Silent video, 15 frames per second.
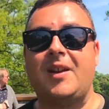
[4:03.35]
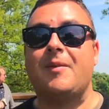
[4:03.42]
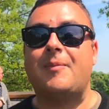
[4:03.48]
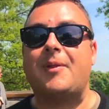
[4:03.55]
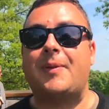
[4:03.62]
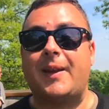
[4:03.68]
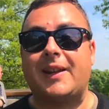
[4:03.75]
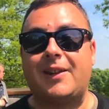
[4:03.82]

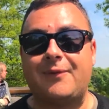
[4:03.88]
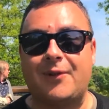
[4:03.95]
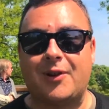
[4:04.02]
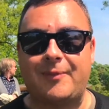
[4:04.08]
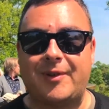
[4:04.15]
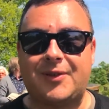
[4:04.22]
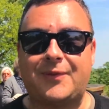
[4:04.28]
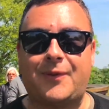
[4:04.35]
But thank you very
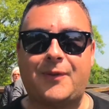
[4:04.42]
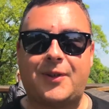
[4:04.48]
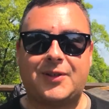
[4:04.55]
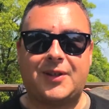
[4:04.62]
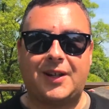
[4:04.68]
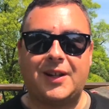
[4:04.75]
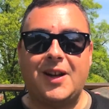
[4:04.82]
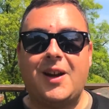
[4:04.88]
much for
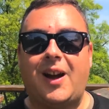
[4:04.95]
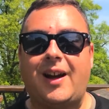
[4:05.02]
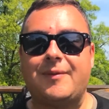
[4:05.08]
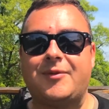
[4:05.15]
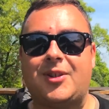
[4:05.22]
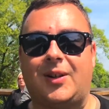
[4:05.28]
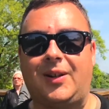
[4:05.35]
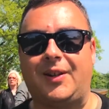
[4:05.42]
watching.
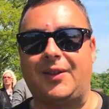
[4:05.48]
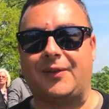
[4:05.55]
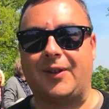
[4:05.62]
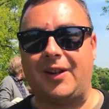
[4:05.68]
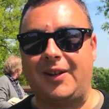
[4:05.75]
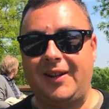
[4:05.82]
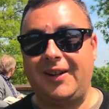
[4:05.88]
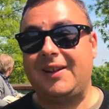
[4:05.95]
I'm Joel on the
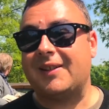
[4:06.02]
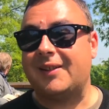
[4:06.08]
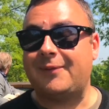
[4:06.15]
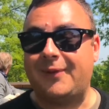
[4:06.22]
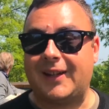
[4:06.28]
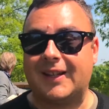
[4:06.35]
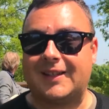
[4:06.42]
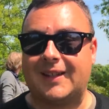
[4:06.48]
road. Don't
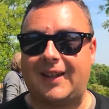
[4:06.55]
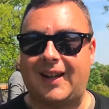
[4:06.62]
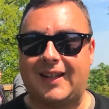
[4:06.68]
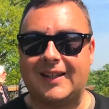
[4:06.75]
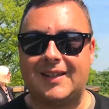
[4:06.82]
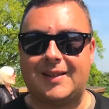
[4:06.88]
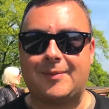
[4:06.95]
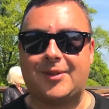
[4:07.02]
forget to like
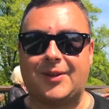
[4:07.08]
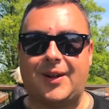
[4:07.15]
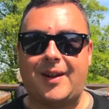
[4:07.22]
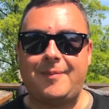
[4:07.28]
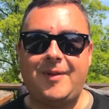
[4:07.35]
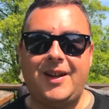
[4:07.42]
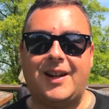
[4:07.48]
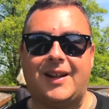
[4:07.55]
and
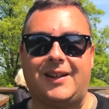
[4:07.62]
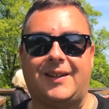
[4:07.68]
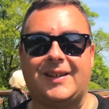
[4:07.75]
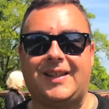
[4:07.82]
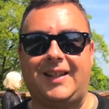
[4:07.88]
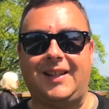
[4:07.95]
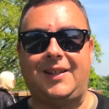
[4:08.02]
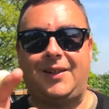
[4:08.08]
subscribe, and I'll
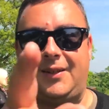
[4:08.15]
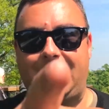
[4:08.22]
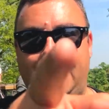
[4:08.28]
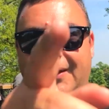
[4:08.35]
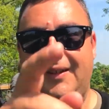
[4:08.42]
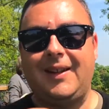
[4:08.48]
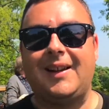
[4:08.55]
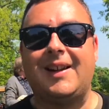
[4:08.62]
see
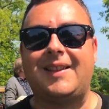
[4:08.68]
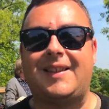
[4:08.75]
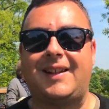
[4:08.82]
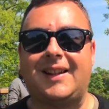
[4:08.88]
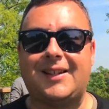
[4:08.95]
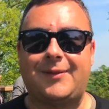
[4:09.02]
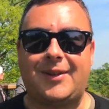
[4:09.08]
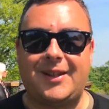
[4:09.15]
you at the
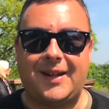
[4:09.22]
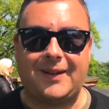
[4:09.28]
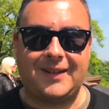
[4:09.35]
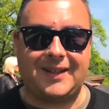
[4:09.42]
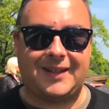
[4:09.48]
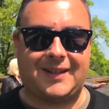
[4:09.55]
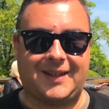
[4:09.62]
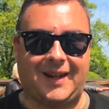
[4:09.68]
next World
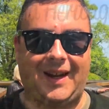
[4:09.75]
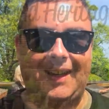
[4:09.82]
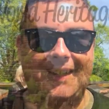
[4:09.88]
Heritage site.